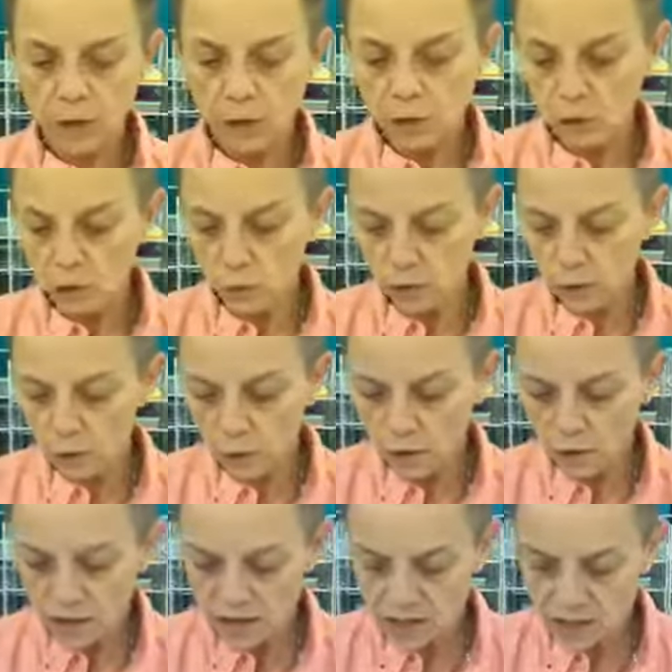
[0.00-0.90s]
The green
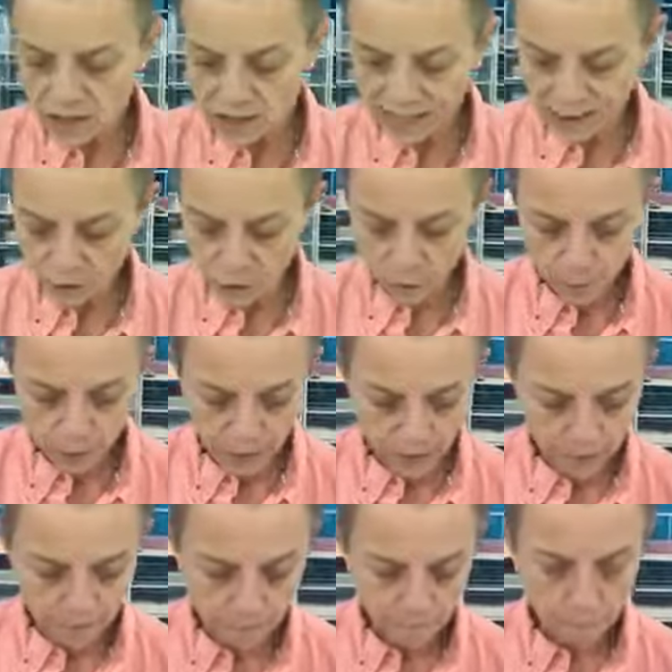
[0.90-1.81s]
one is the standard
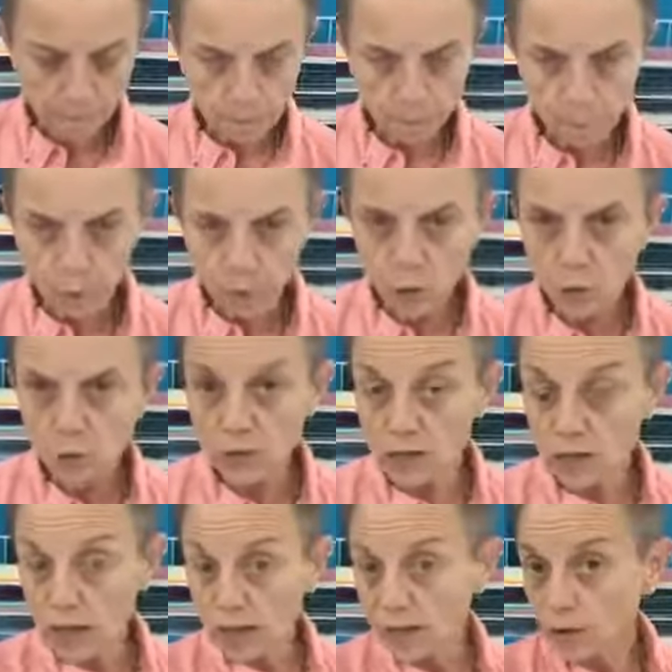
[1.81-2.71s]
mat. Blue is
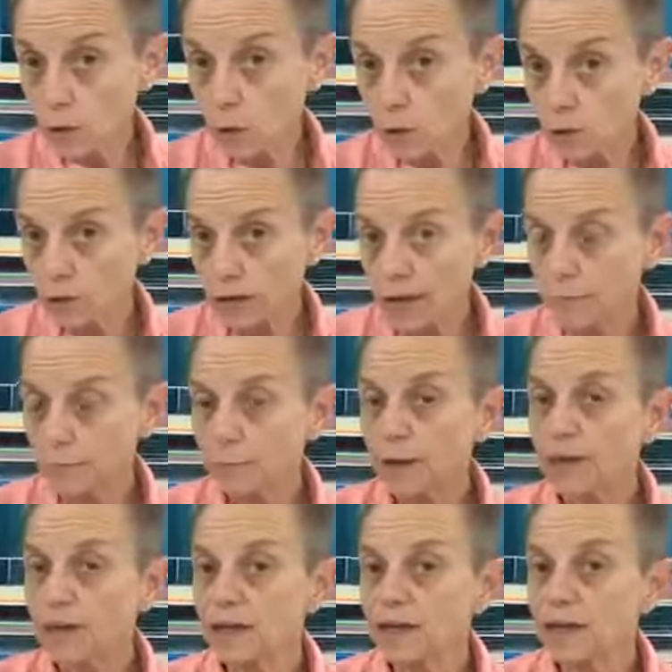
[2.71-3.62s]
light hold, and
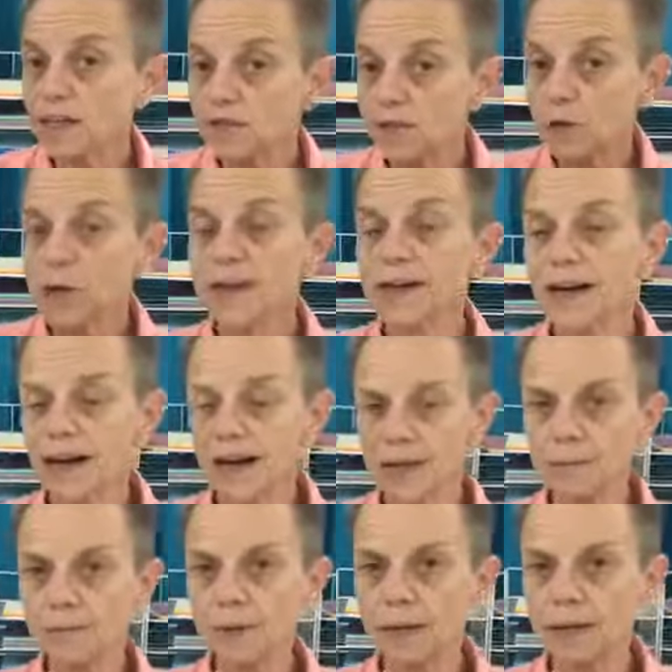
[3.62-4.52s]
pink is for
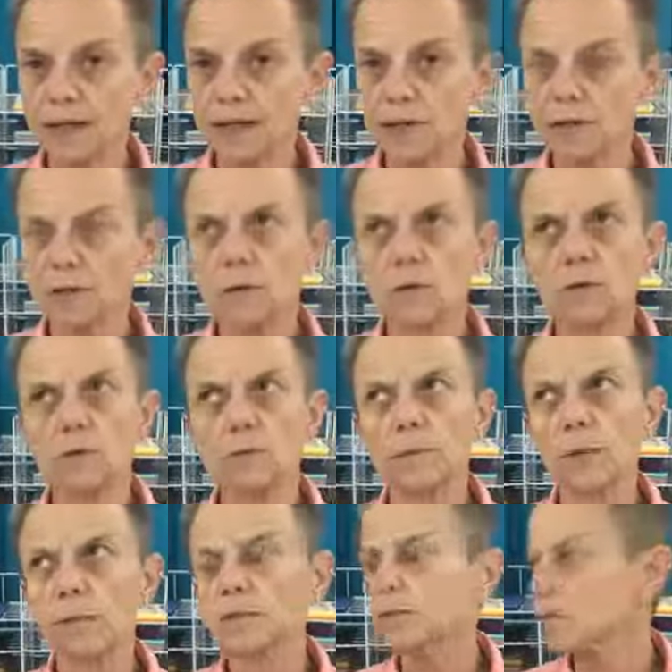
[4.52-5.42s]
non-bonded. Oh no,
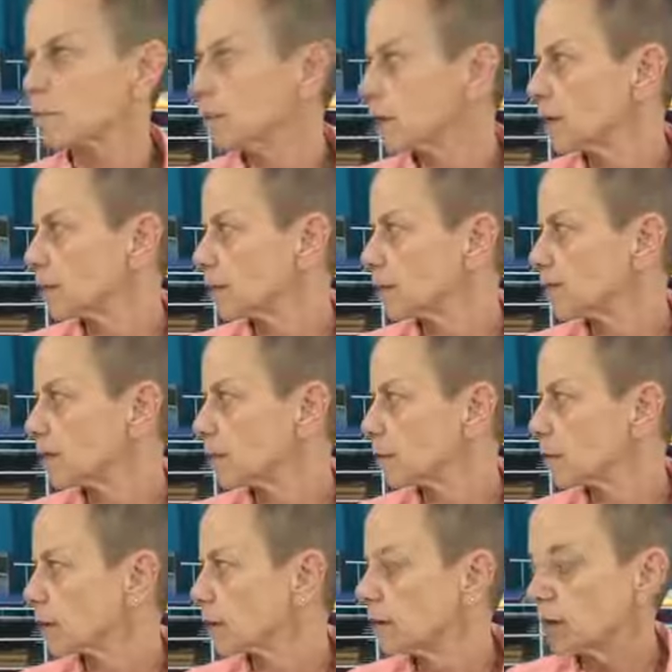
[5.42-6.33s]
maybe it's for bonded
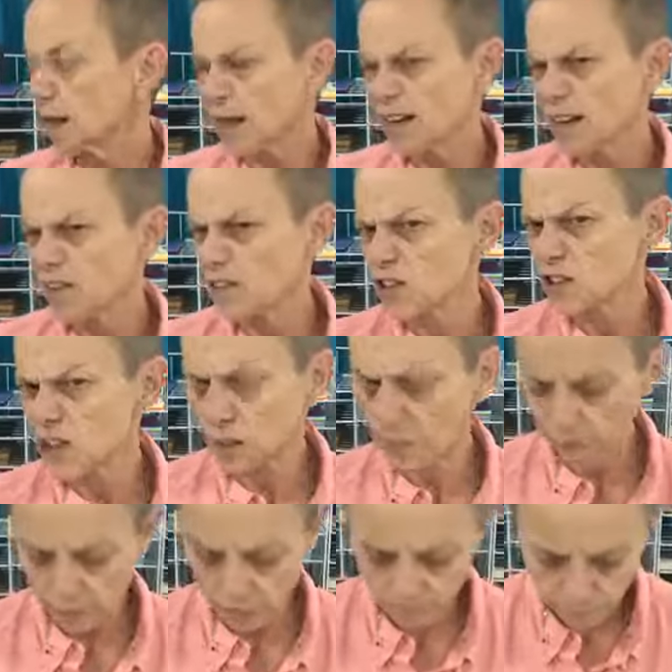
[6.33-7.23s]
fabric. I'd have to check
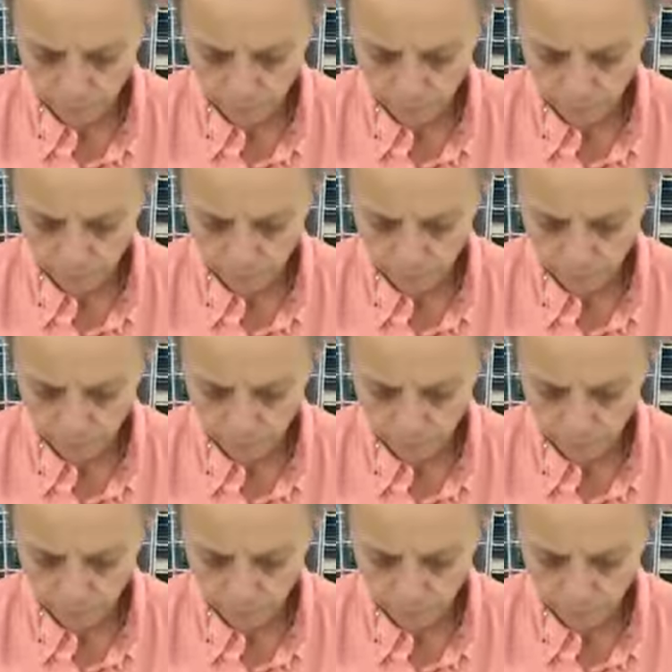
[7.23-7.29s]
that.